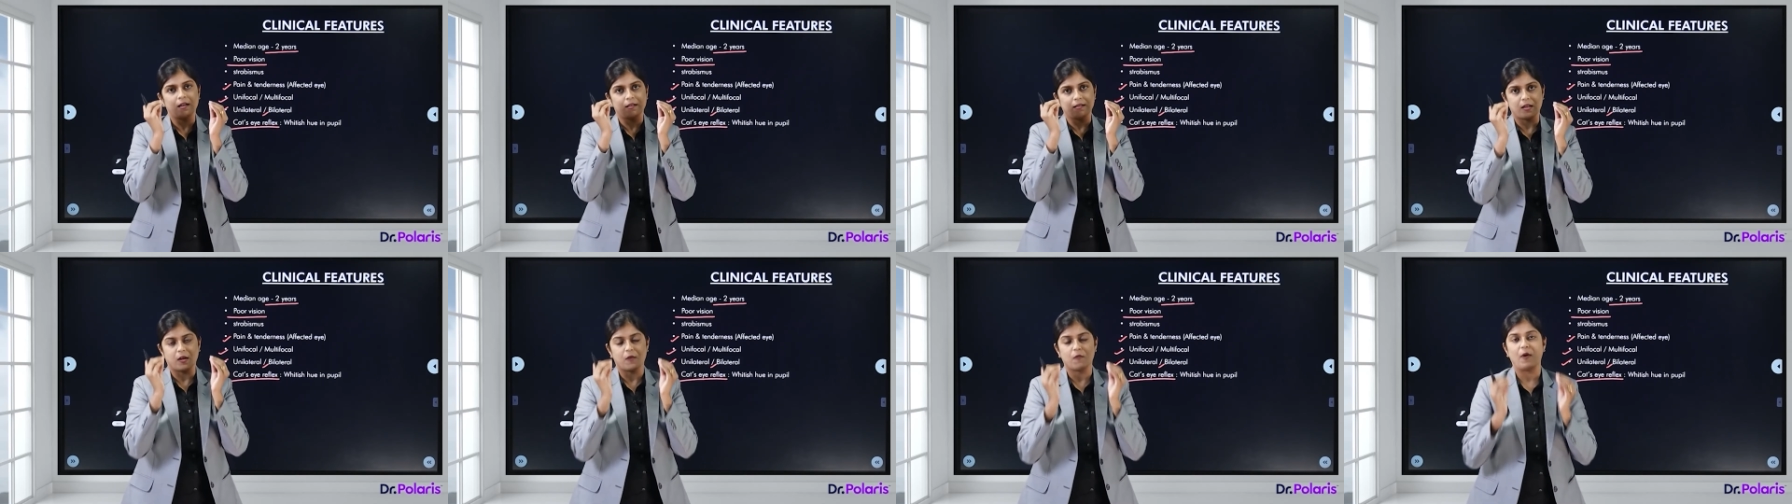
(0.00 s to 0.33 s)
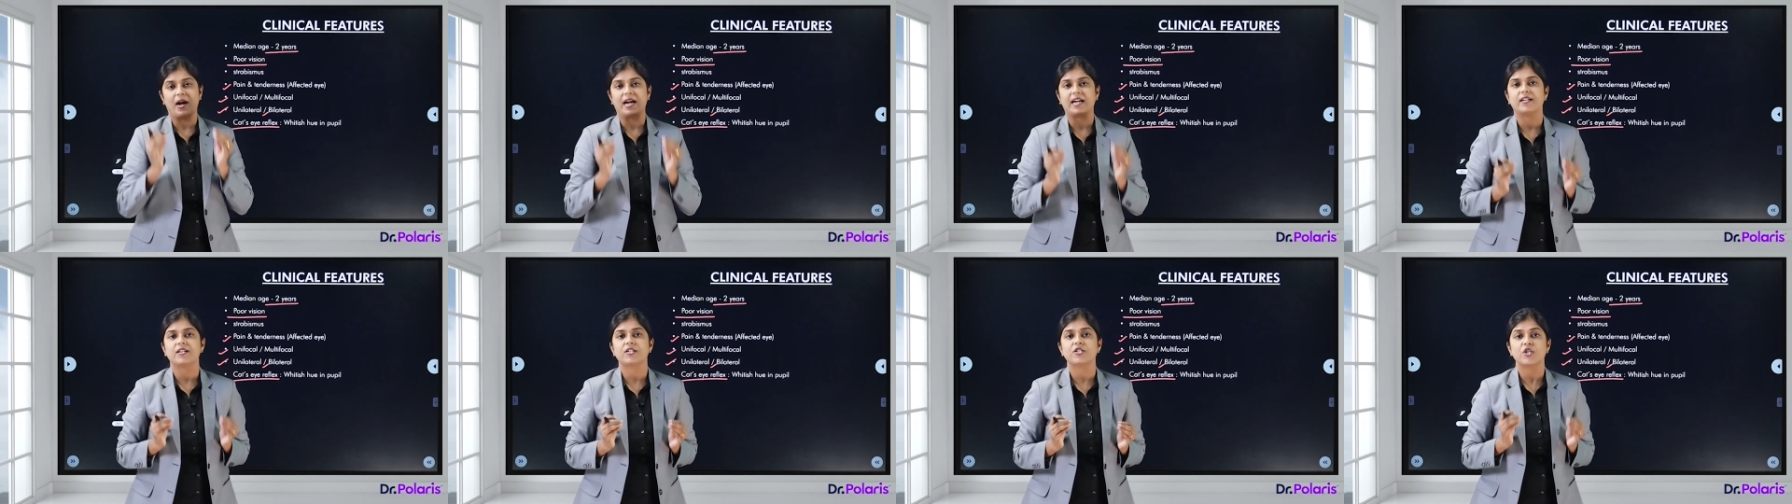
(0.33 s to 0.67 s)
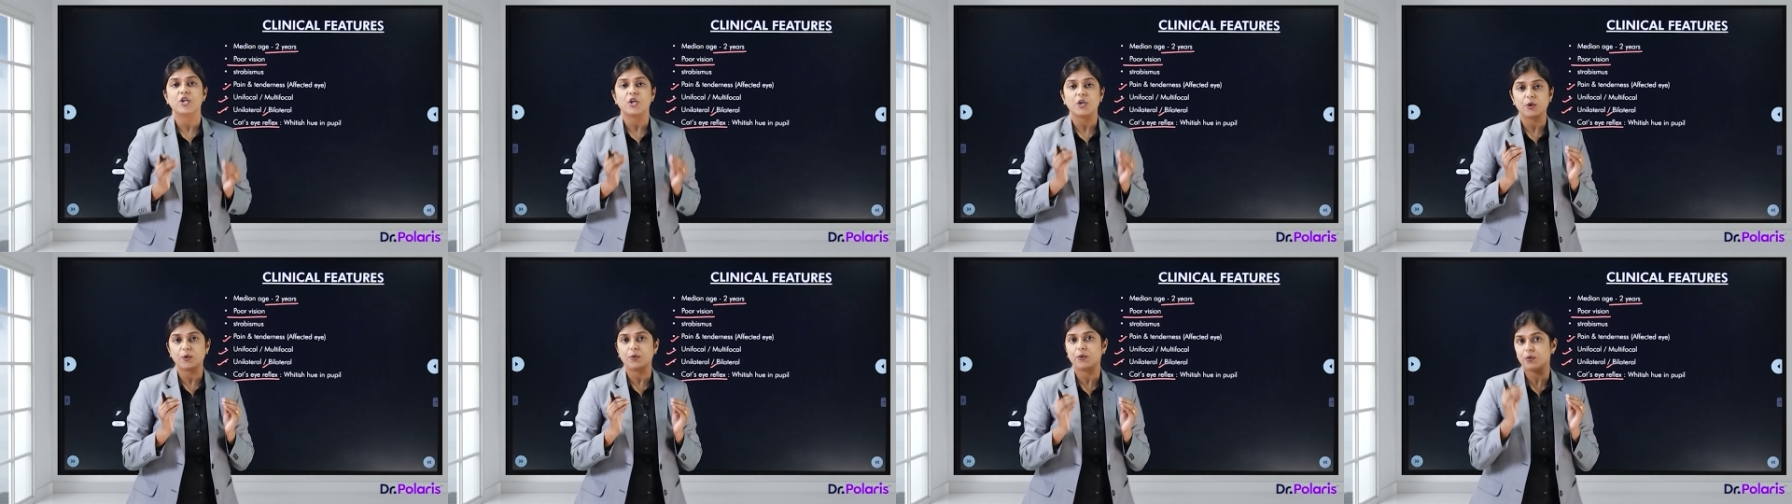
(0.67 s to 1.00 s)
The
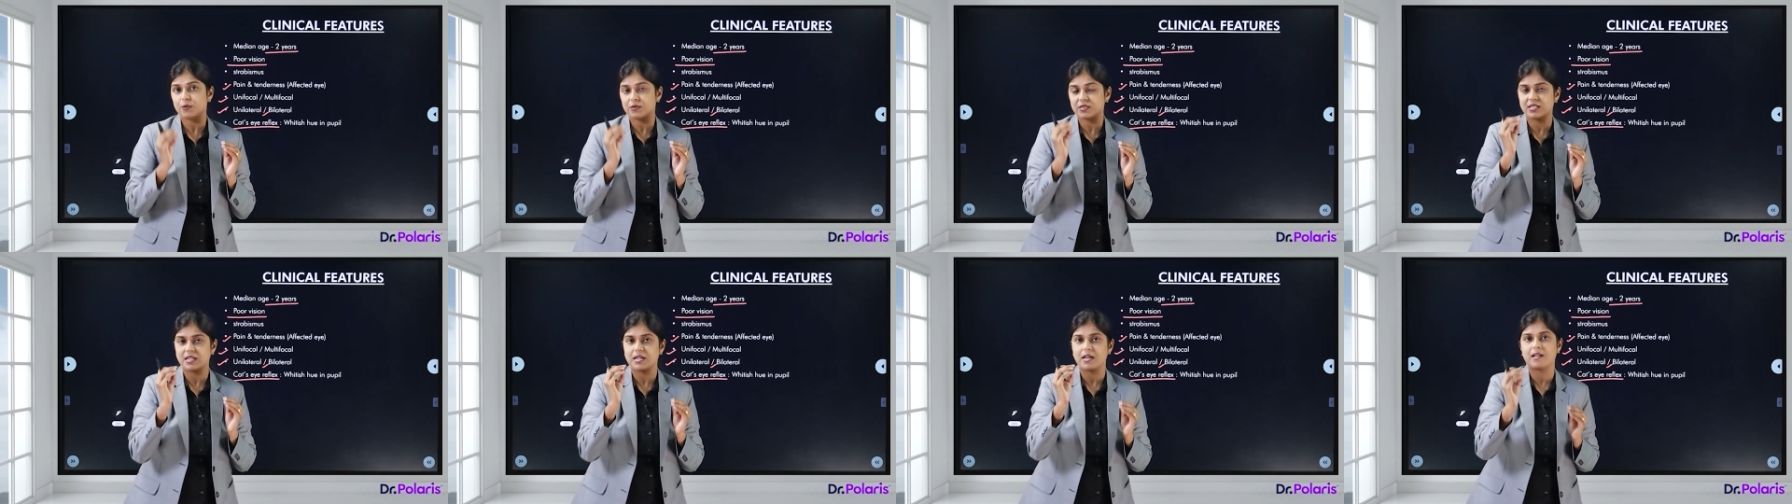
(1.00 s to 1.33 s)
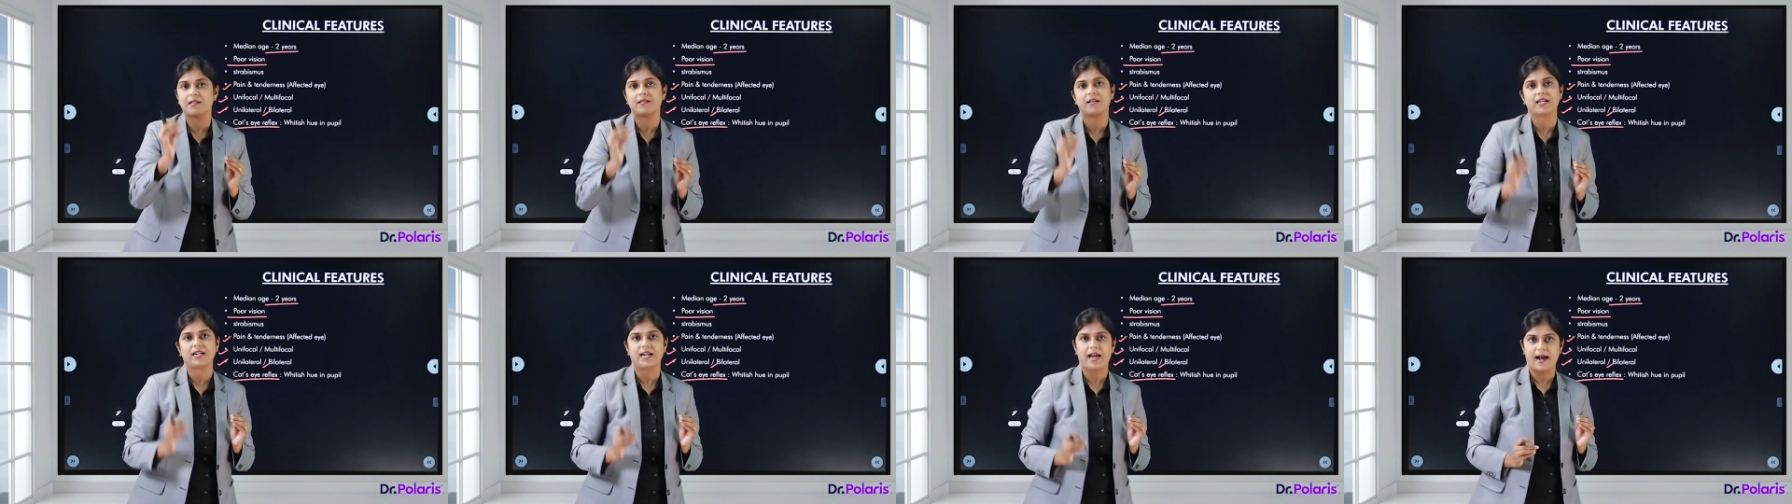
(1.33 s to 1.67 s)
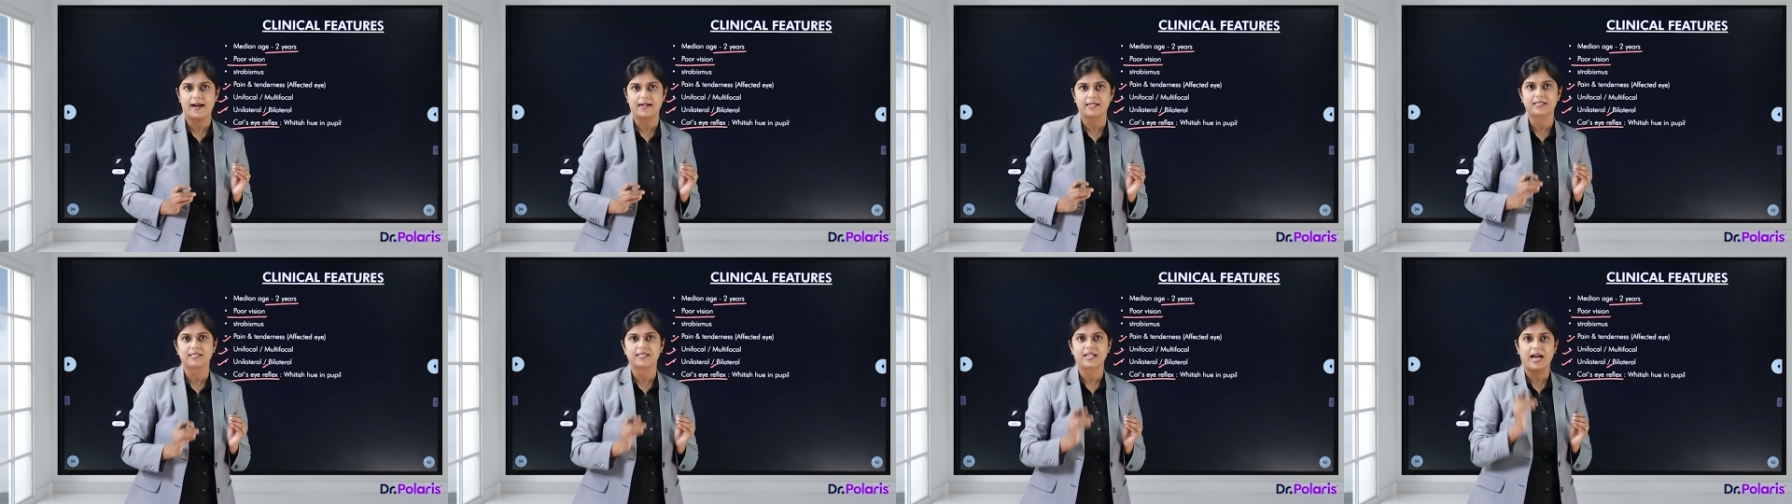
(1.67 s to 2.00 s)
whitish hue you see in the
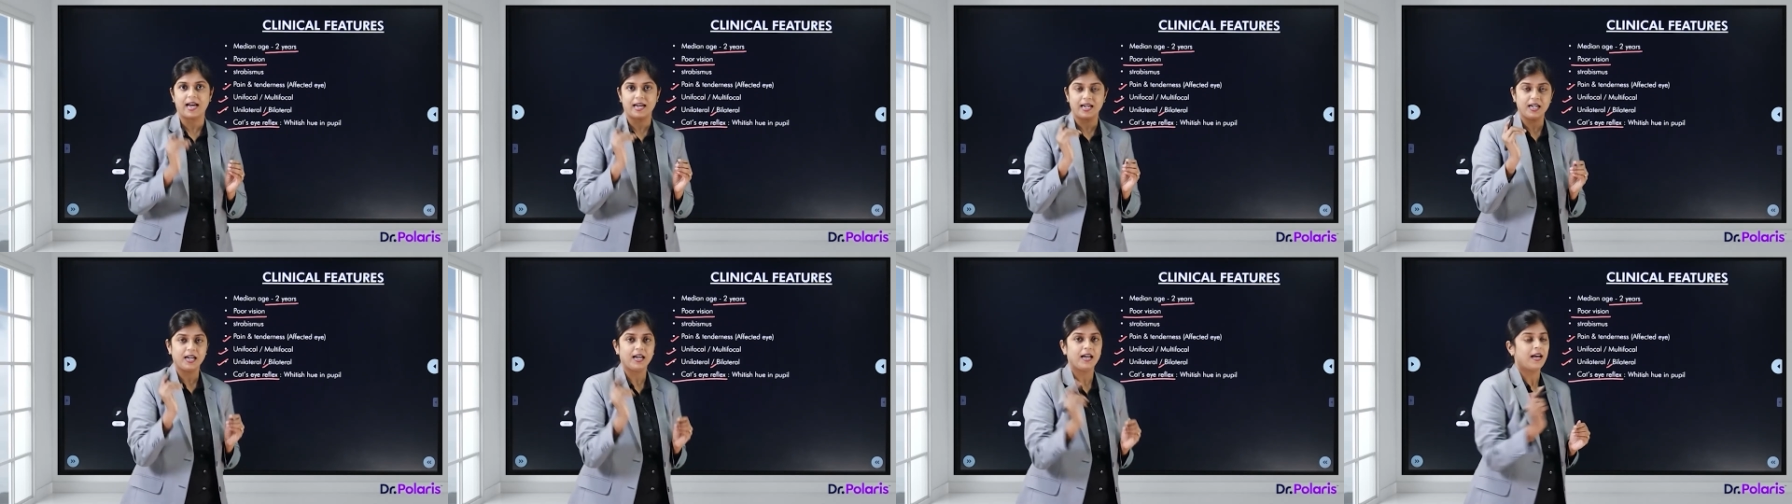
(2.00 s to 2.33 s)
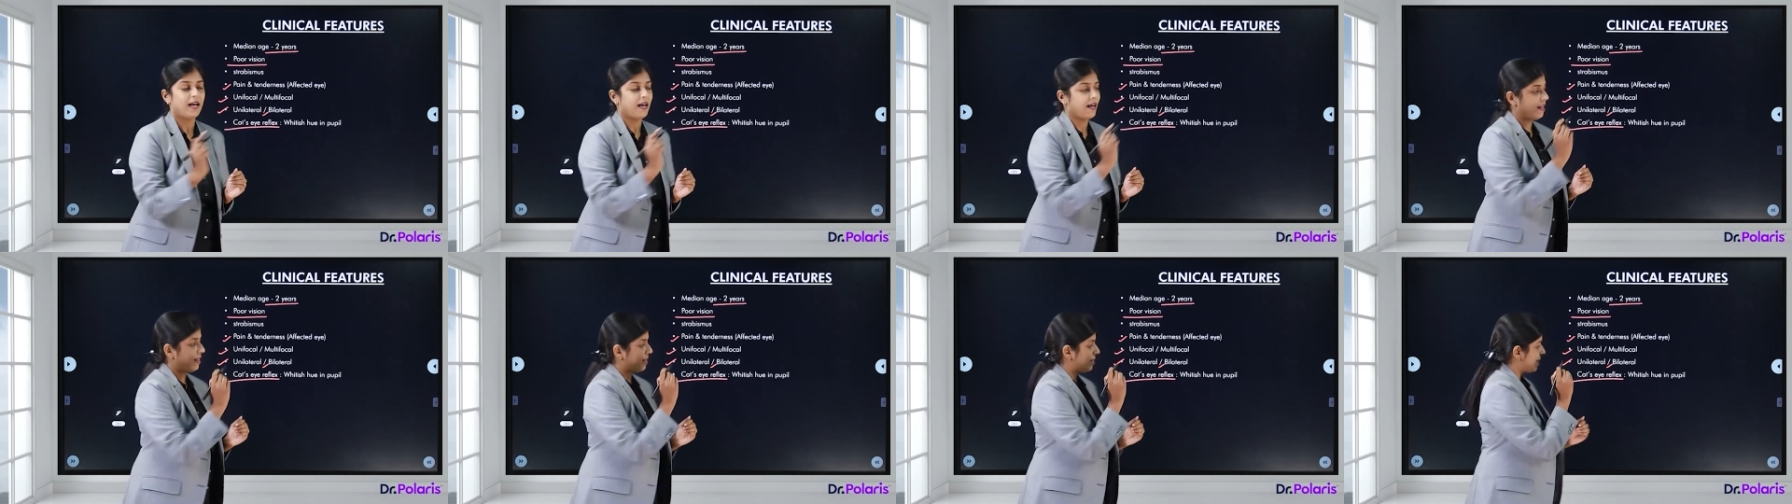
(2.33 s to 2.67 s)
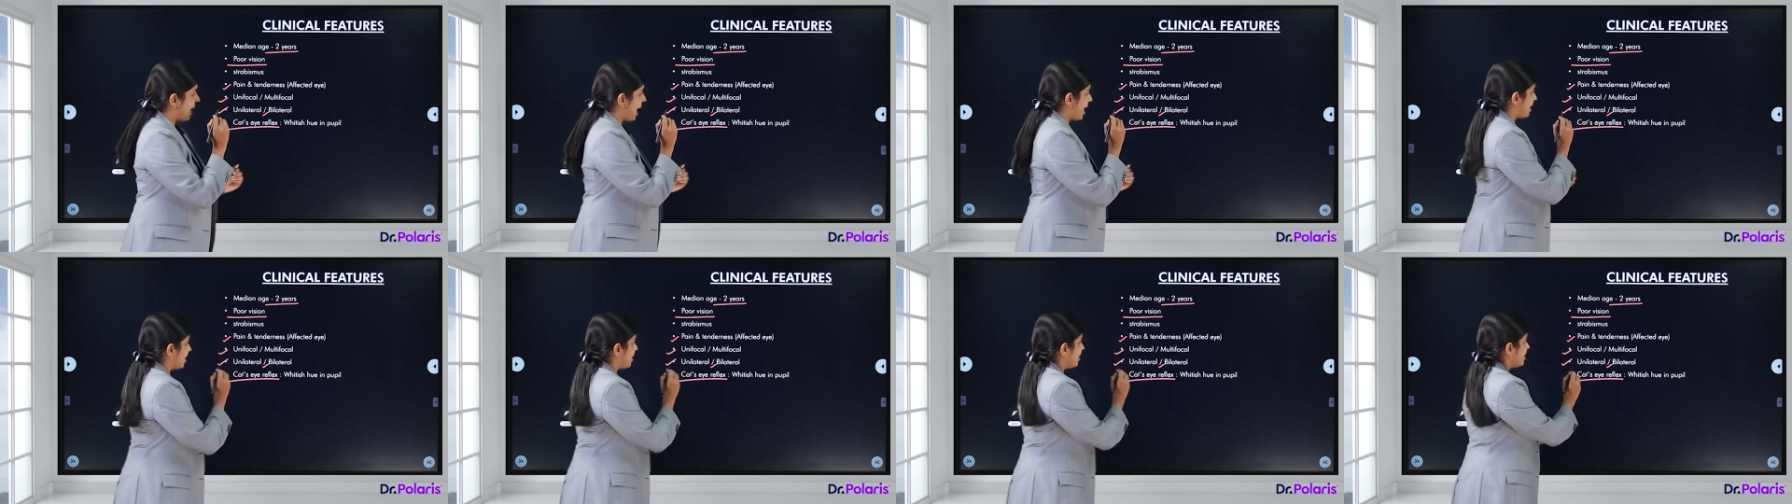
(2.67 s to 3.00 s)
cat's eye,
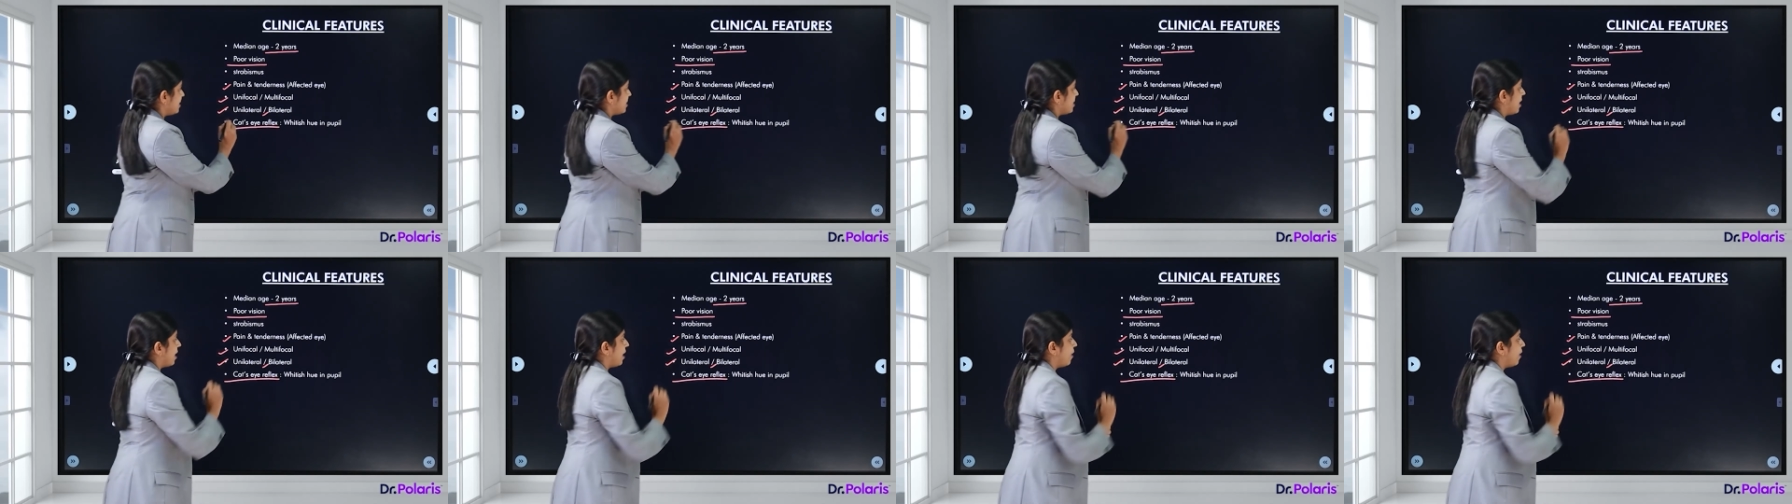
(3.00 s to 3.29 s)
that is